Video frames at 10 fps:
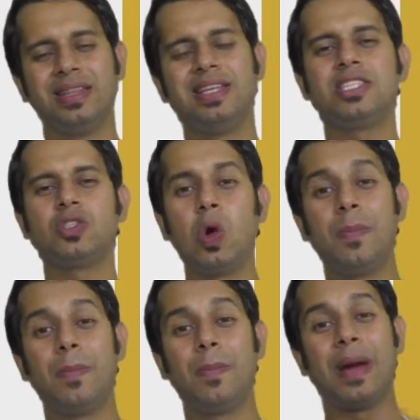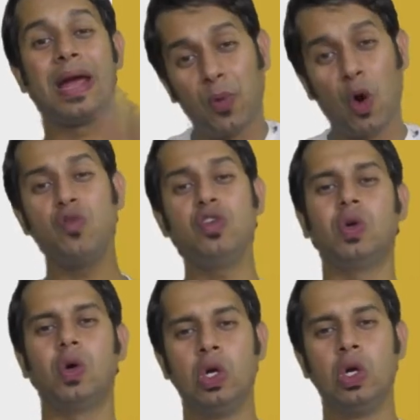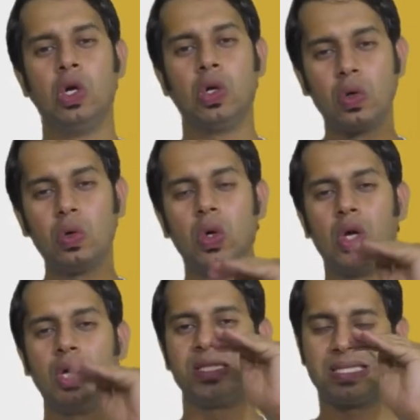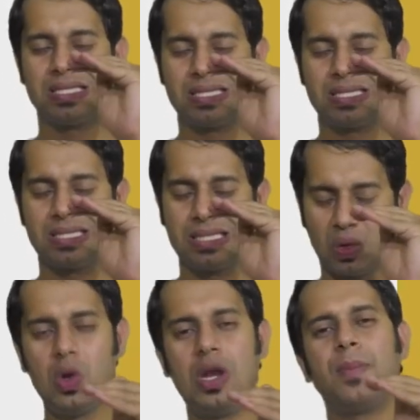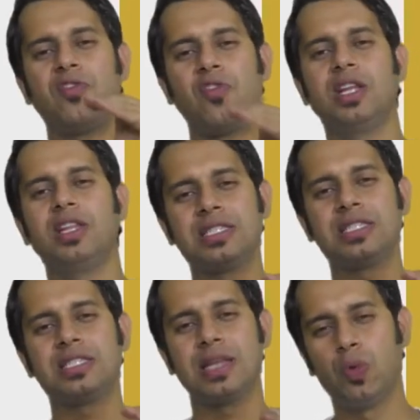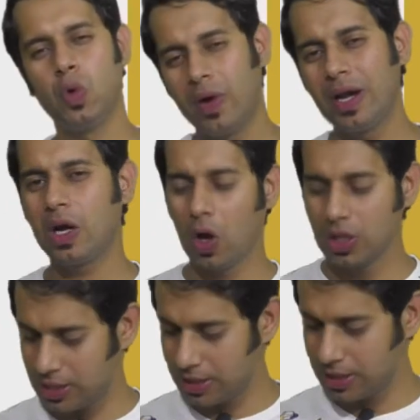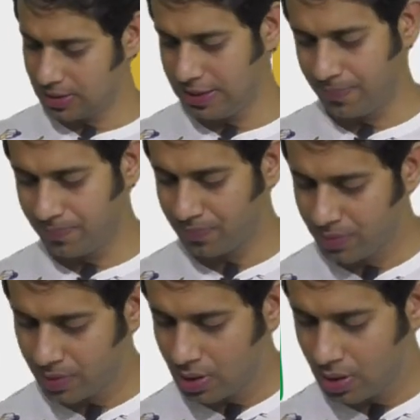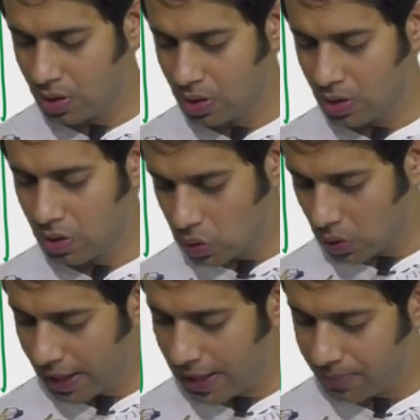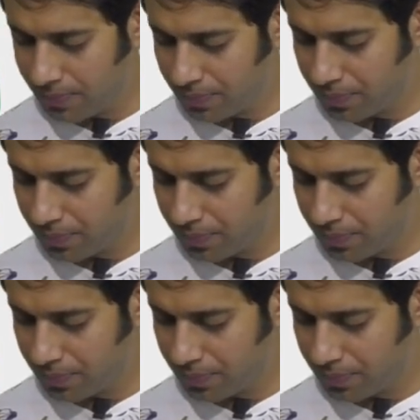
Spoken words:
This is told by Proviso to rule number 43 sub rule 1 clause C. So write